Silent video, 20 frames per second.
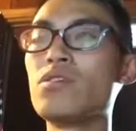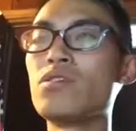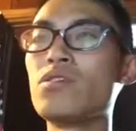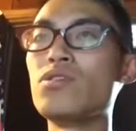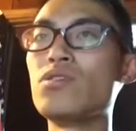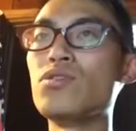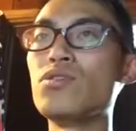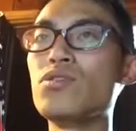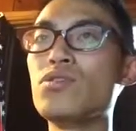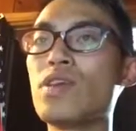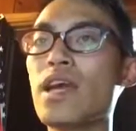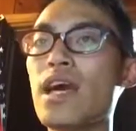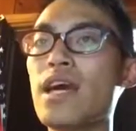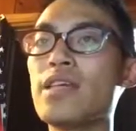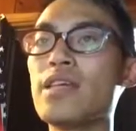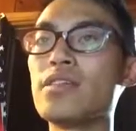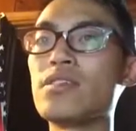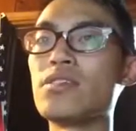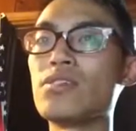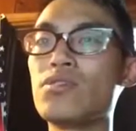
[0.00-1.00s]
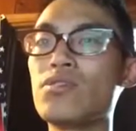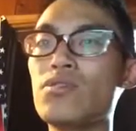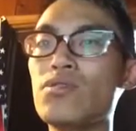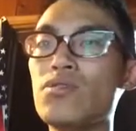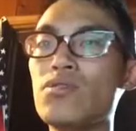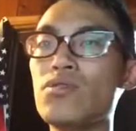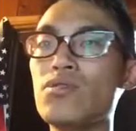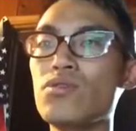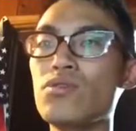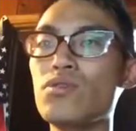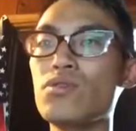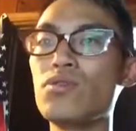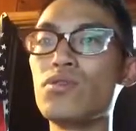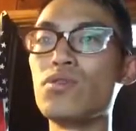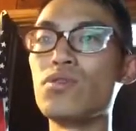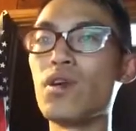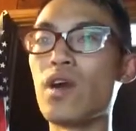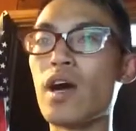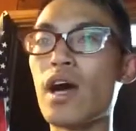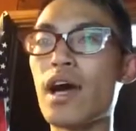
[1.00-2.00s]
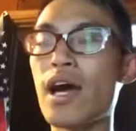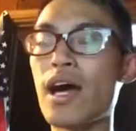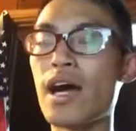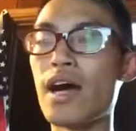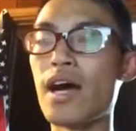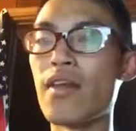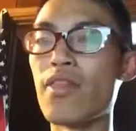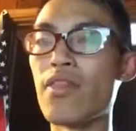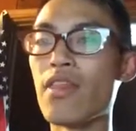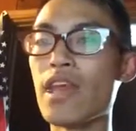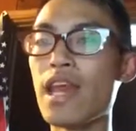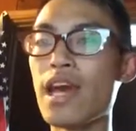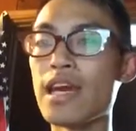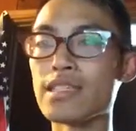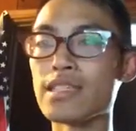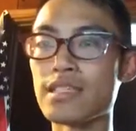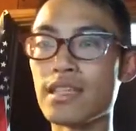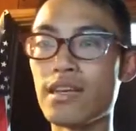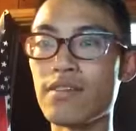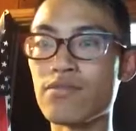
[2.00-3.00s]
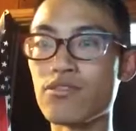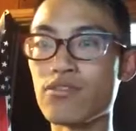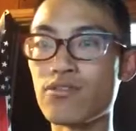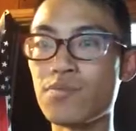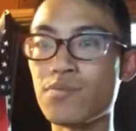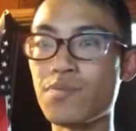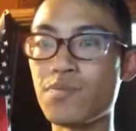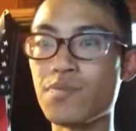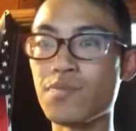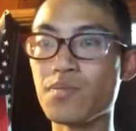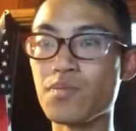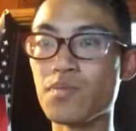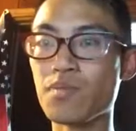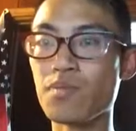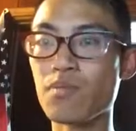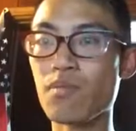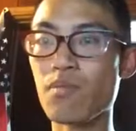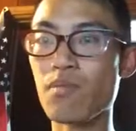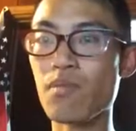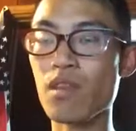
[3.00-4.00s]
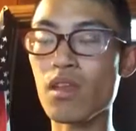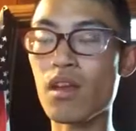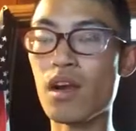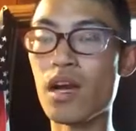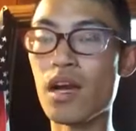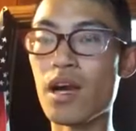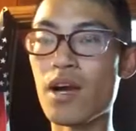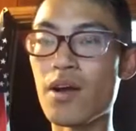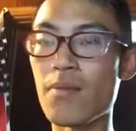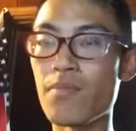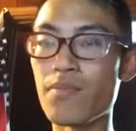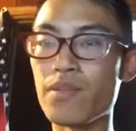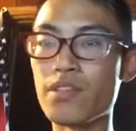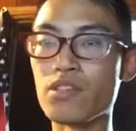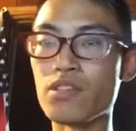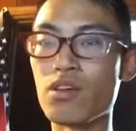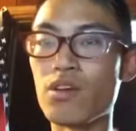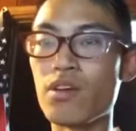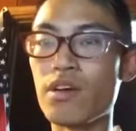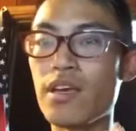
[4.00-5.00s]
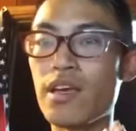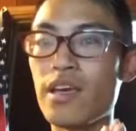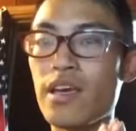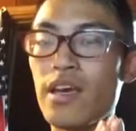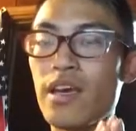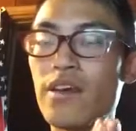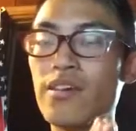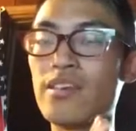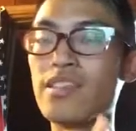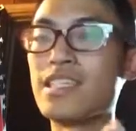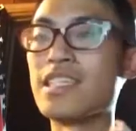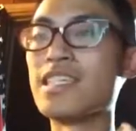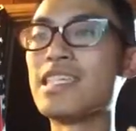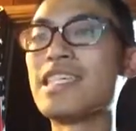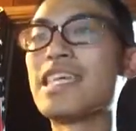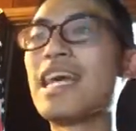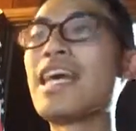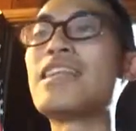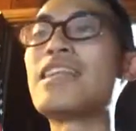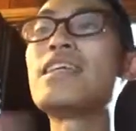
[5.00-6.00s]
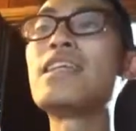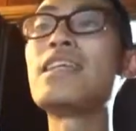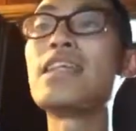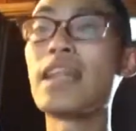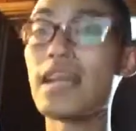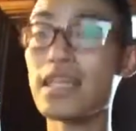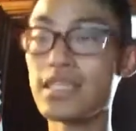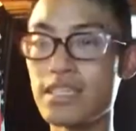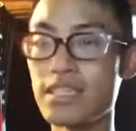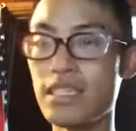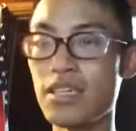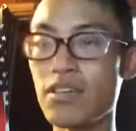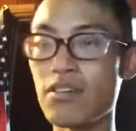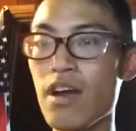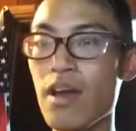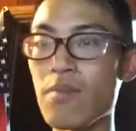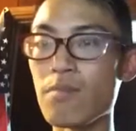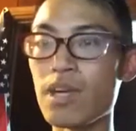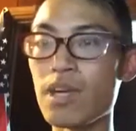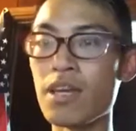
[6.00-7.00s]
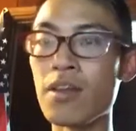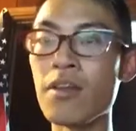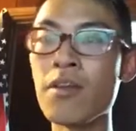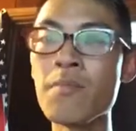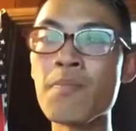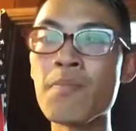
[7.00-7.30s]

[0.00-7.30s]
to get to the next level. To get to the next tier, I mean.